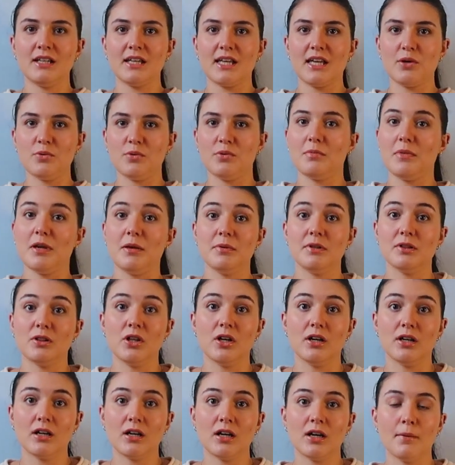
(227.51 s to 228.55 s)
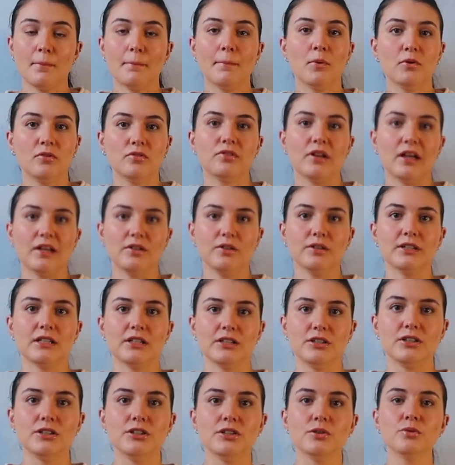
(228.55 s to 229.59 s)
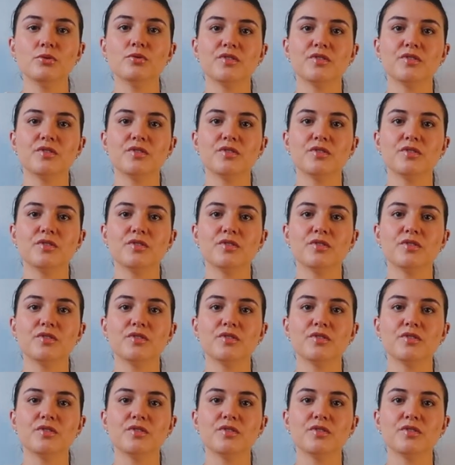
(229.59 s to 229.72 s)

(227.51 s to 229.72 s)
it would maybe look more flattering on you.